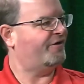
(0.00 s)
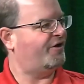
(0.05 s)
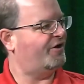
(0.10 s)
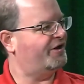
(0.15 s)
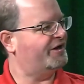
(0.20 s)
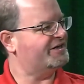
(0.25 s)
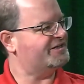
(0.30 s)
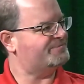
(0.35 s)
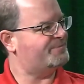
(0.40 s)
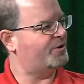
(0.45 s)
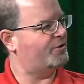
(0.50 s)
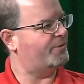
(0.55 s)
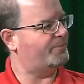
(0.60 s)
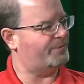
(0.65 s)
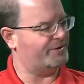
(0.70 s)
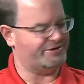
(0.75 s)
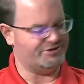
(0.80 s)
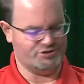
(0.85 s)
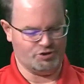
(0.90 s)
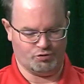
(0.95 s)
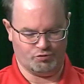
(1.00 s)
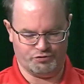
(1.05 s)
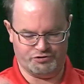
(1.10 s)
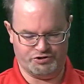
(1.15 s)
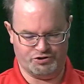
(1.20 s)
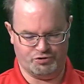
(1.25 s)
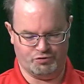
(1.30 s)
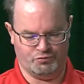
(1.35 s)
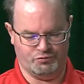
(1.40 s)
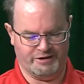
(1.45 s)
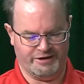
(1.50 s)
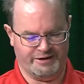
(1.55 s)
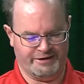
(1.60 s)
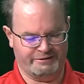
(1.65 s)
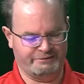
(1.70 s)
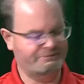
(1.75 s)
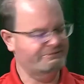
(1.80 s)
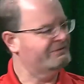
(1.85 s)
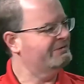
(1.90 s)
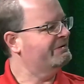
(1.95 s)
holiday spirit, but 2,
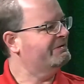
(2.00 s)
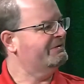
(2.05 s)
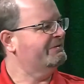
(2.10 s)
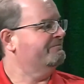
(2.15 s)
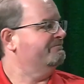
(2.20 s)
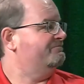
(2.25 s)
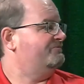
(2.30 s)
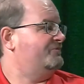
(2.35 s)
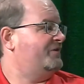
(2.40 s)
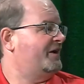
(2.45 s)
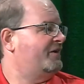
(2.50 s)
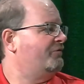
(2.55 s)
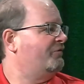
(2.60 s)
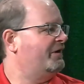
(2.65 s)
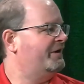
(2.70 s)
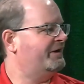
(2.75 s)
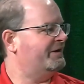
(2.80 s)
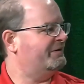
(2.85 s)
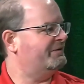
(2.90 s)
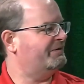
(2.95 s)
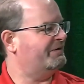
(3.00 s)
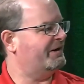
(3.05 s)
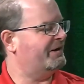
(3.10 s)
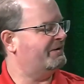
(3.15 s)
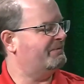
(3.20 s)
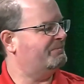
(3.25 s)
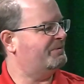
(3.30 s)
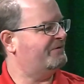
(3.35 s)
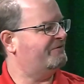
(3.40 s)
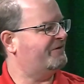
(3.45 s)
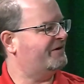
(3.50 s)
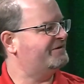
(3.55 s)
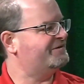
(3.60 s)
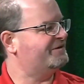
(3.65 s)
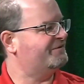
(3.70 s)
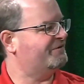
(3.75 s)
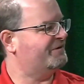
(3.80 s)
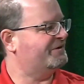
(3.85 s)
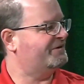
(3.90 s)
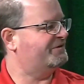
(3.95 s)
to decorate and be
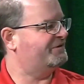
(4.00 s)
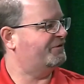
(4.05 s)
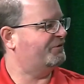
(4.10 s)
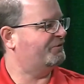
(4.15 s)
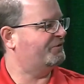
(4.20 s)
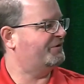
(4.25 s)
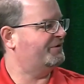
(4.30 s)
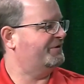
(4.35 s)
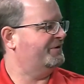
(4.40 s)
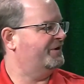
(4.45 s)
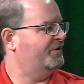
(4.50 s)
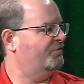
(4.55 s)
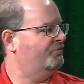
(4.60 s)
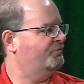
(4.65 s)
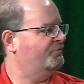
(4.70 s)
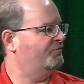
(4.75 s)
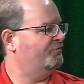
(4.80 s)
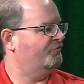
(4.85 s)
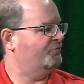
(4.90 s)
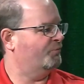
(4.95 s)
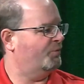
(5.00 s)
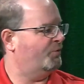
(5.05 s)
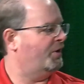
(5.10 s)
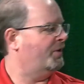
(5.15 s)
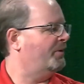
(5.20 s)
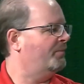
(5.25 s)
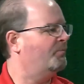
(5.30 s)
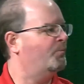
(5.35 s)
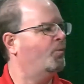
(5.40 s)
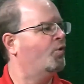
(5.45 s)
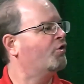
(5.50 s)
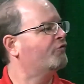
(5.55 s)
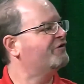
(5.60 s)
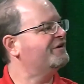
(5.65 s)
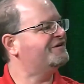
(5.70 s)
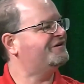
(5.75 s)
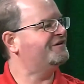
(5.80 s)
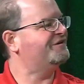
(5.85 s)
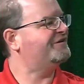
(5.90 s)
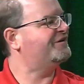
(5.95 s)
festive. And so, more
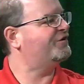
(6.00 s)
reasons to